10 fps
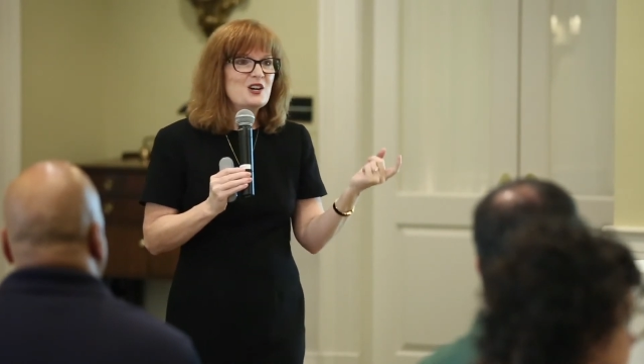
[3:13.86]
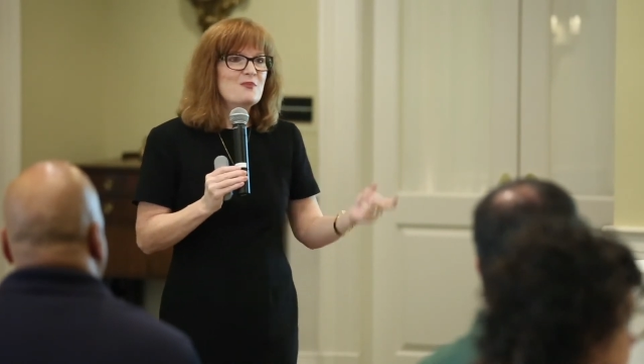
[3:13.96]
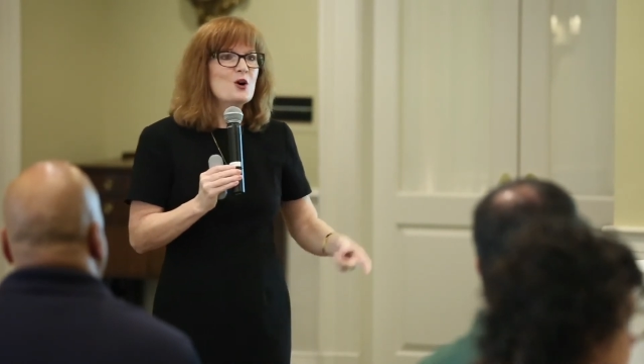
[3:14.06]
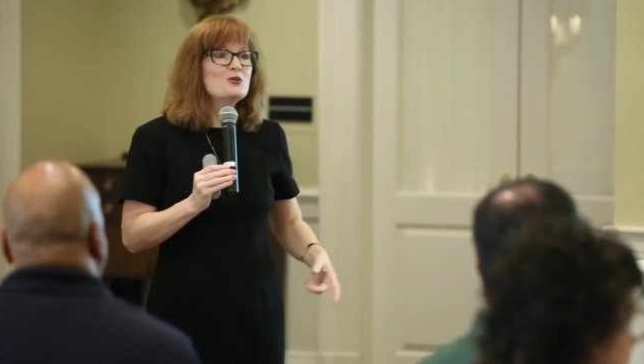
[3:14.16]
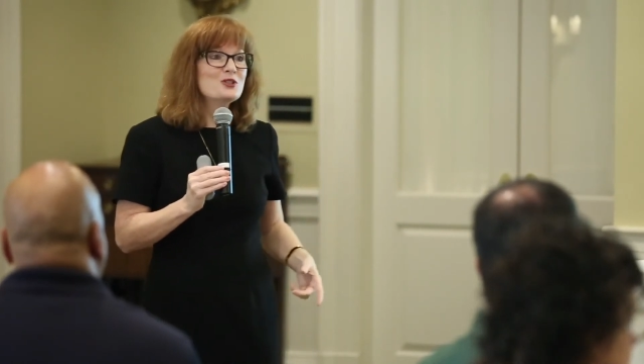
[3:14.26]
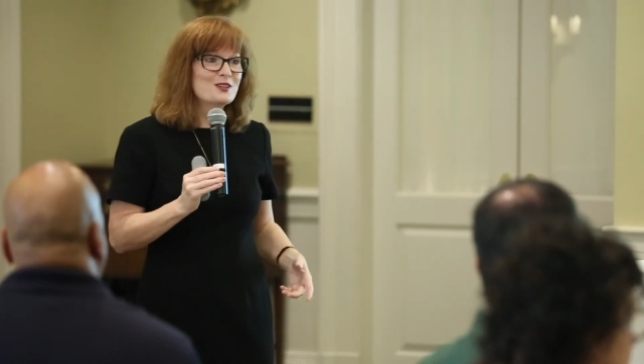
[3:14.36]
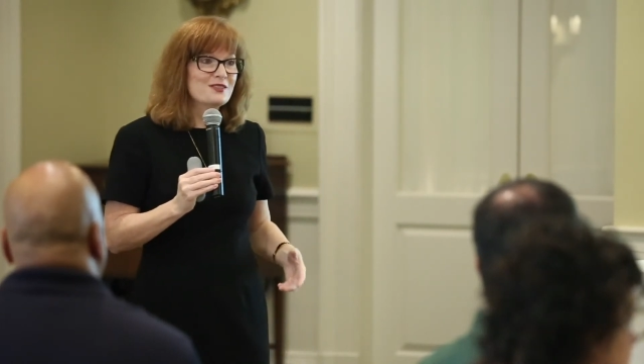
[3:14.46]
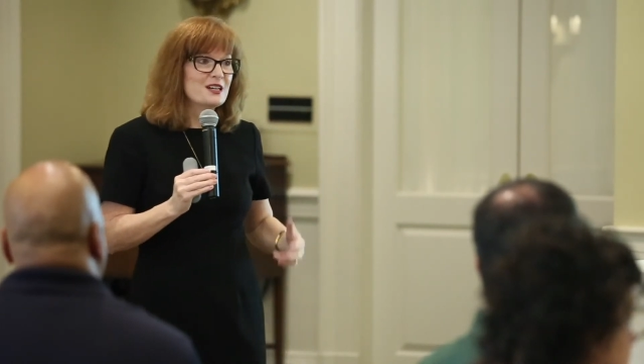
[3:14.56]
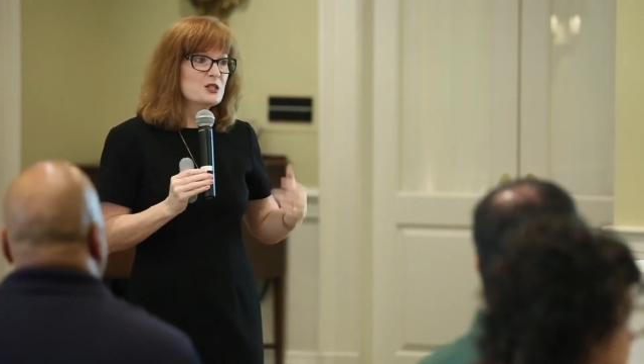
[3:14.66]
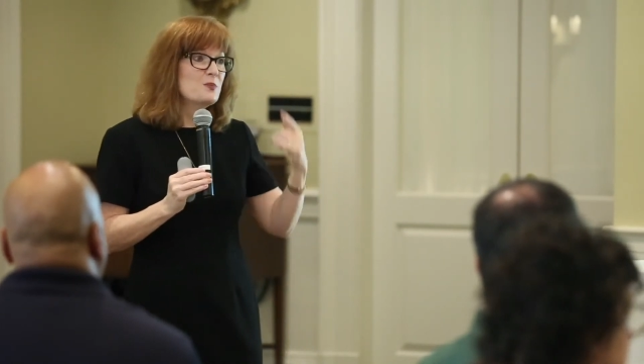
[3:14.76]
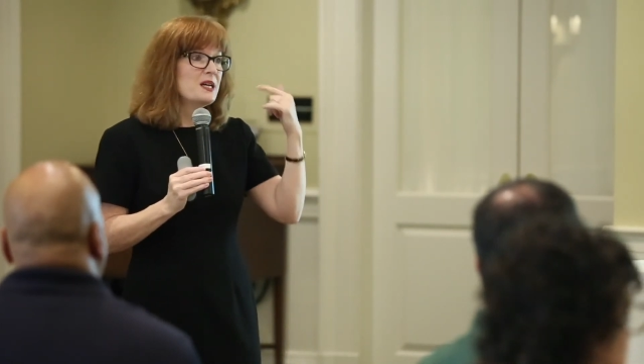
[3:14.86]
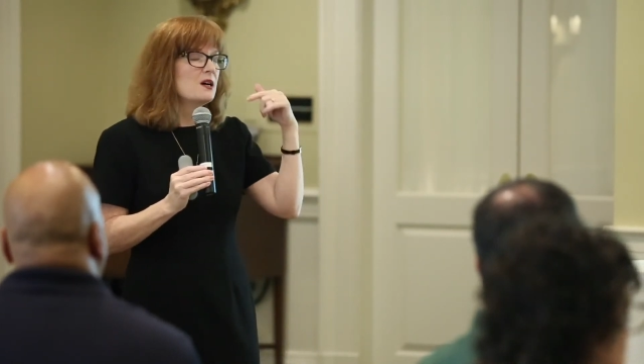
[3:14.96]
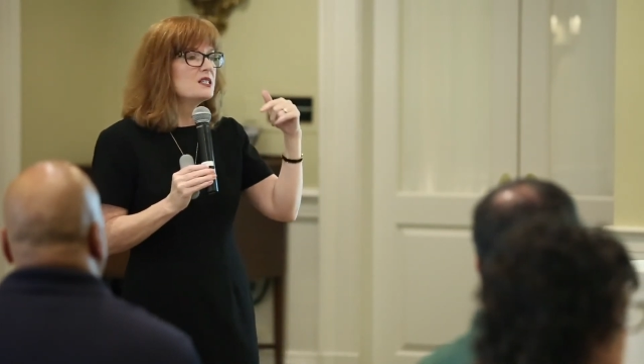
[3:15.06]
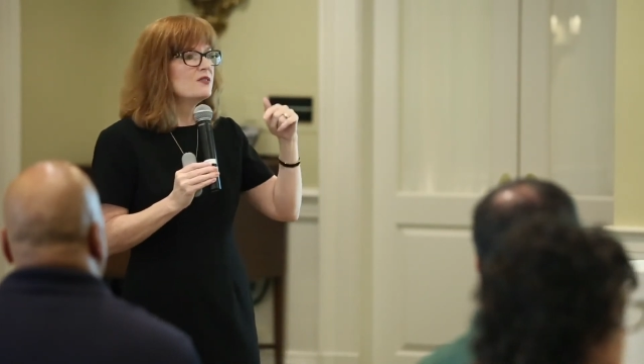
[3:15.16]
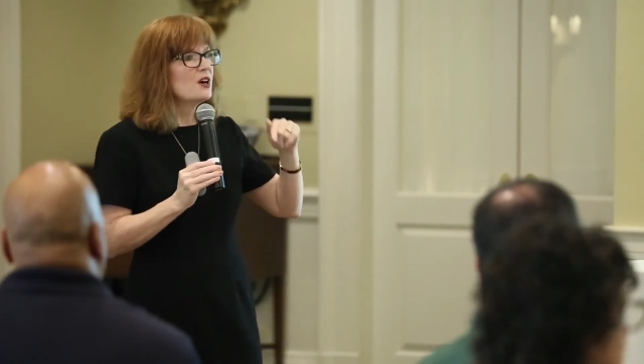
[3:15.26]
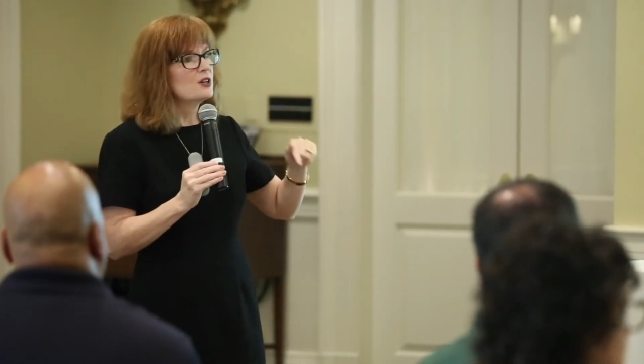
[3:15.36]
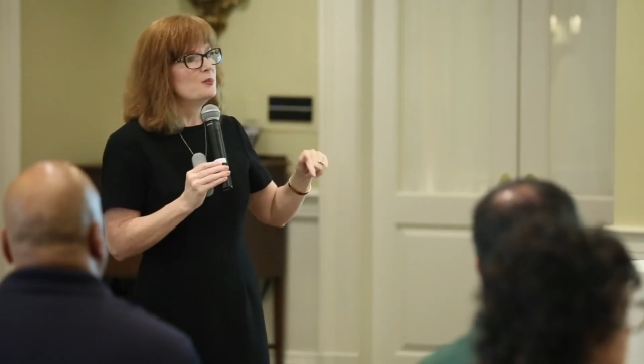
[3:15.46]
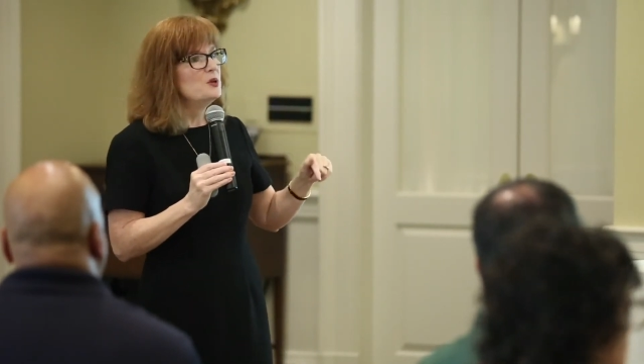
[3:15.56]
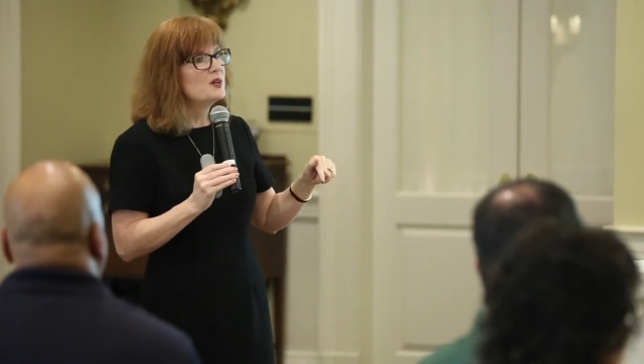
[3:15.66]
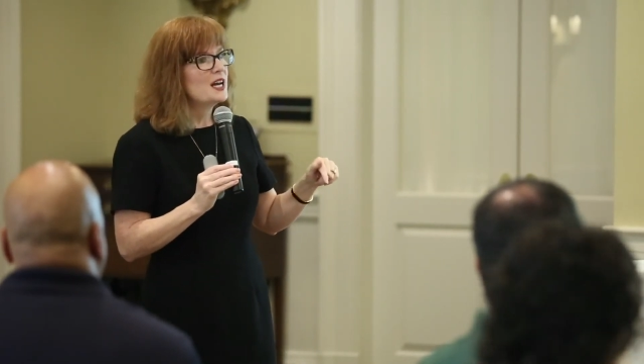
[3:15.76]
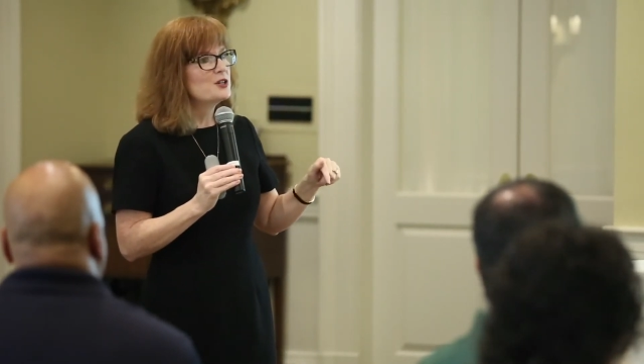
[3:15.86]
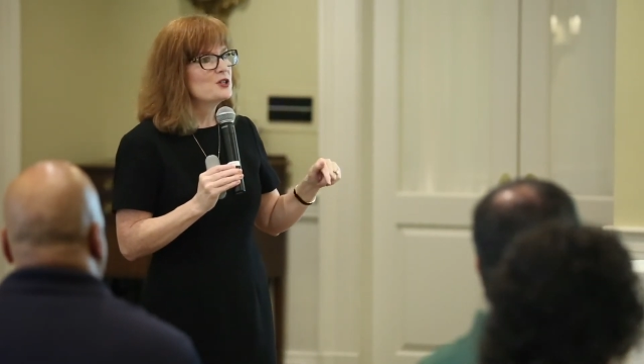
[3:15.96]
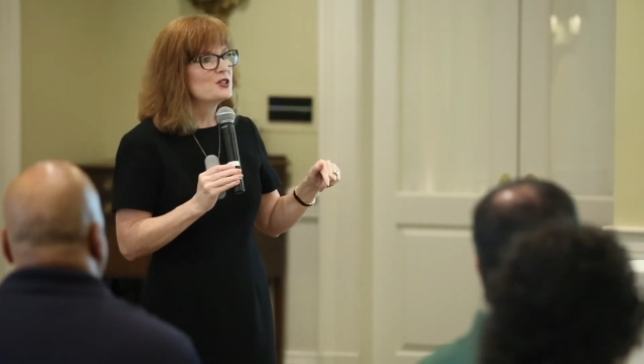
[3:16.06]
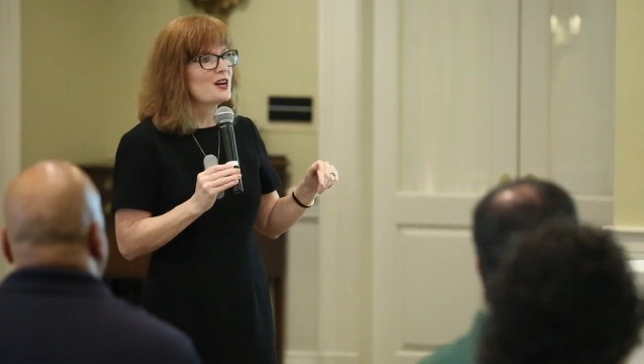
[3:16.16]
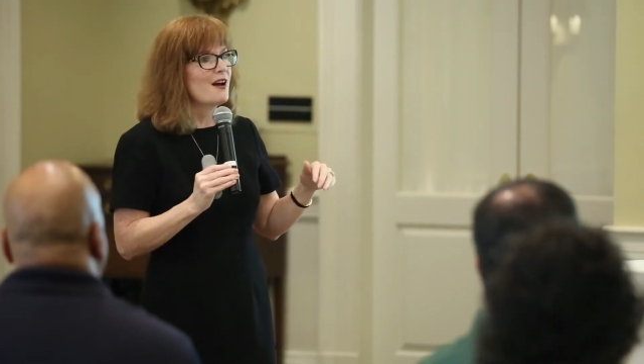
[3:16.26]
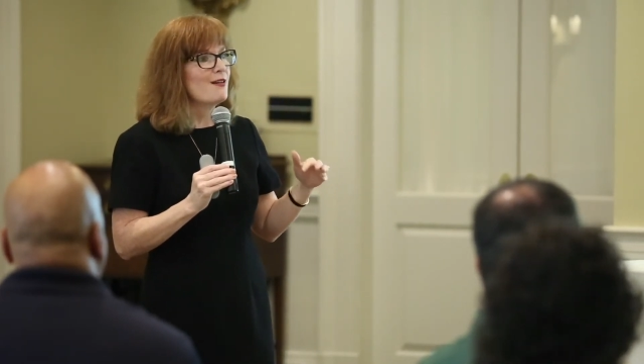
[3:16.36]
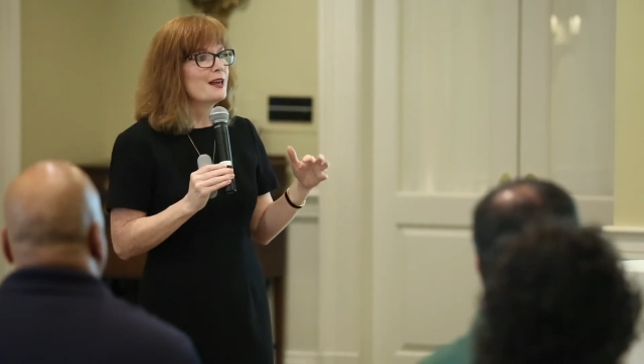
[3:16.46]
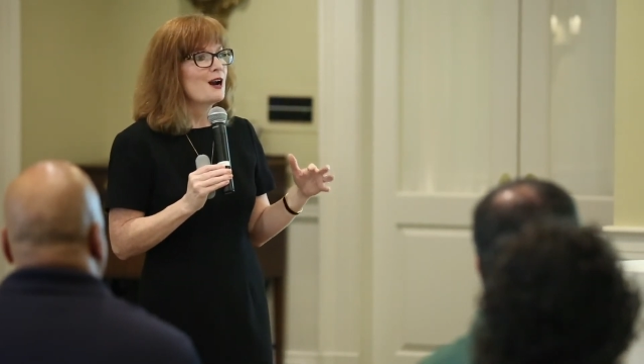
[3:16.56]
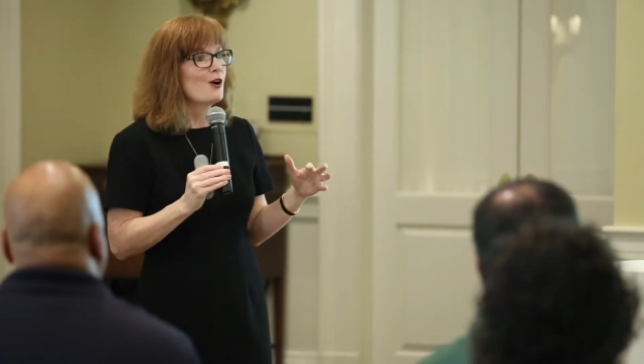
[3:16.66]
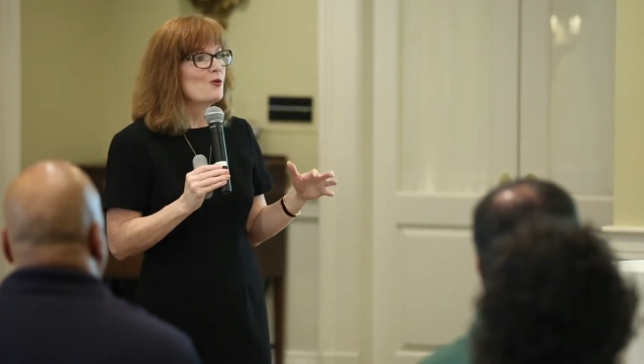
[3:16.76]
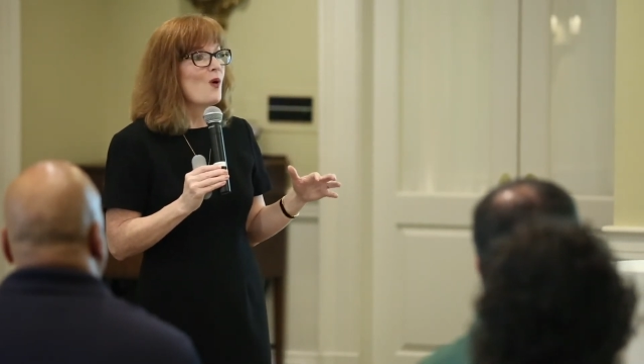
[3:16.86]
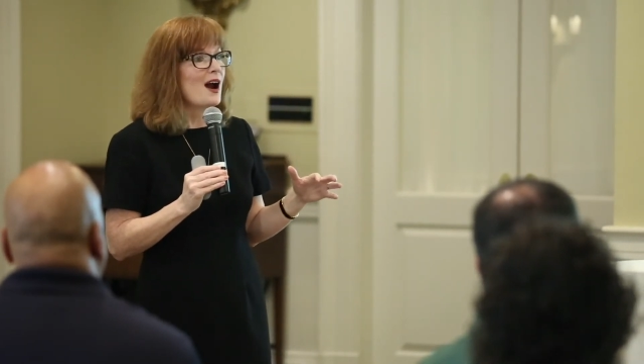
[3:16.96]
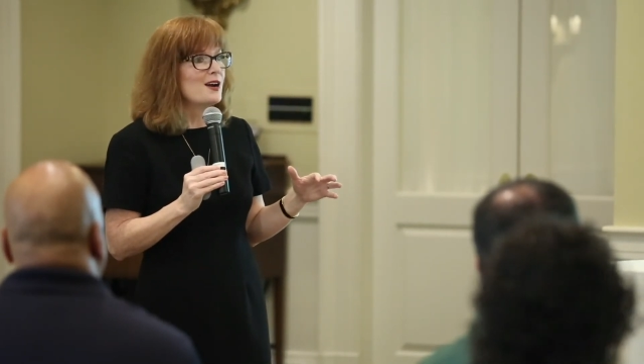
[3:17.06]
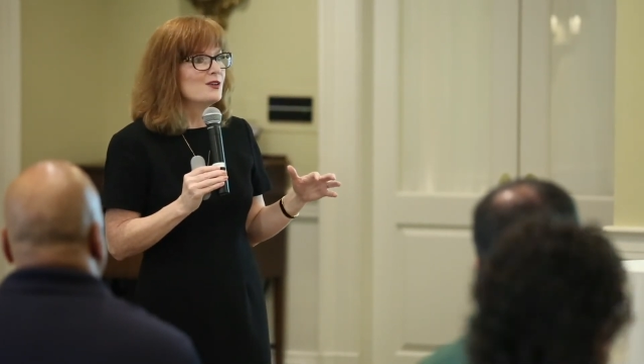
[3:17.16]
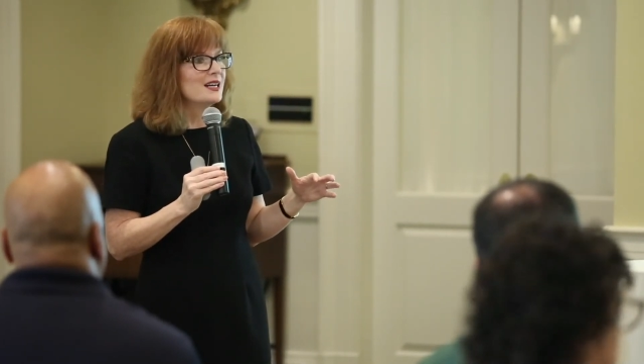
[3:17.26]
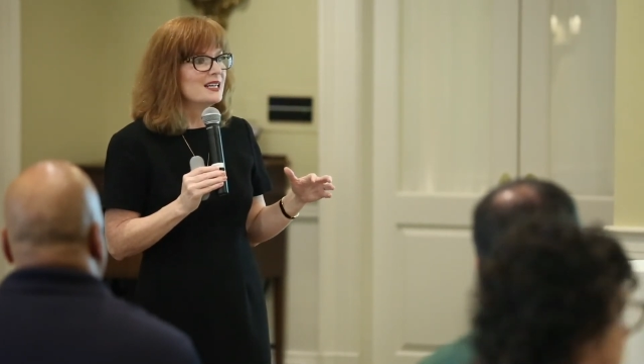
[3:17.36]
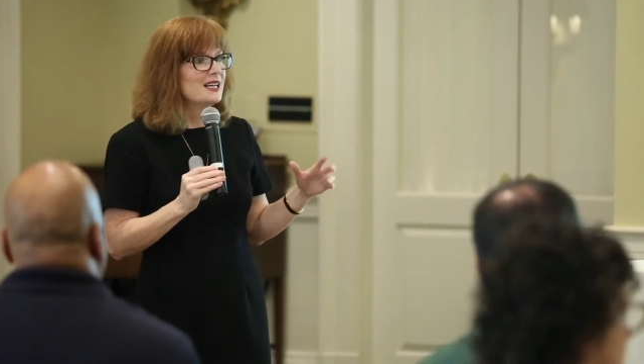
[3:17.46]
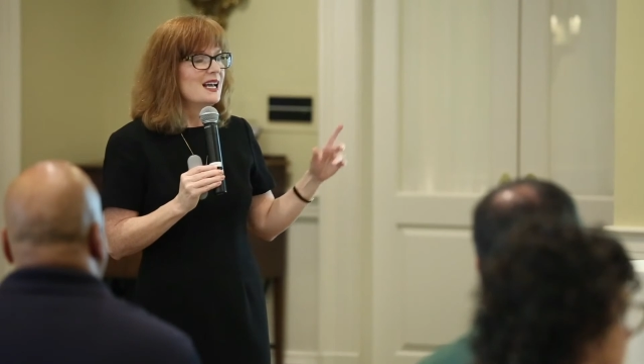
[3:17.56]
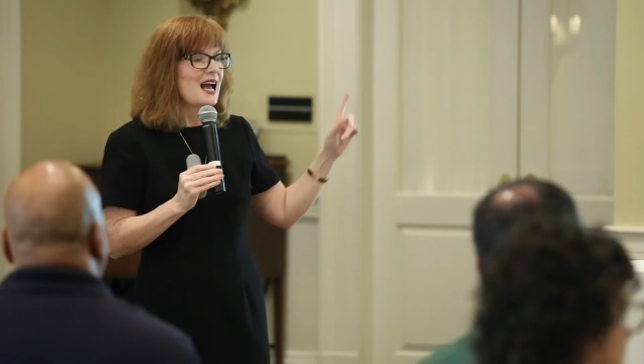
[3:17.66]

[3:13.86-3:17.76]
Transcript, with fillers: Most of us, because of our communication style and our wiring,